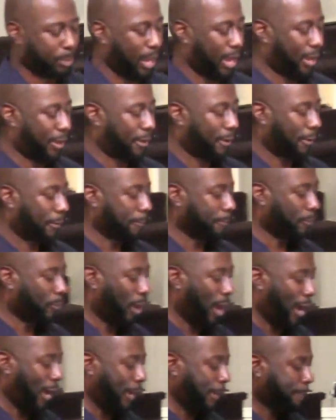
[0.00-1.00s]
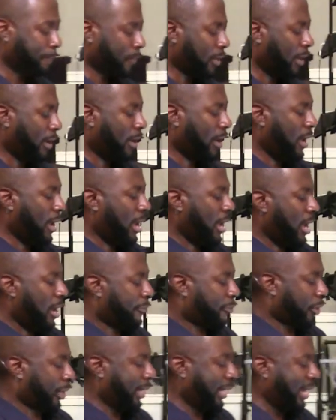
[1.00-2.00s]
better, right?
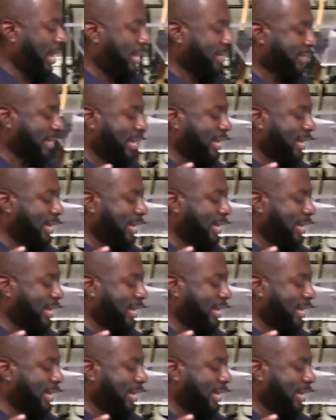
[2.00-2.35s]
For he has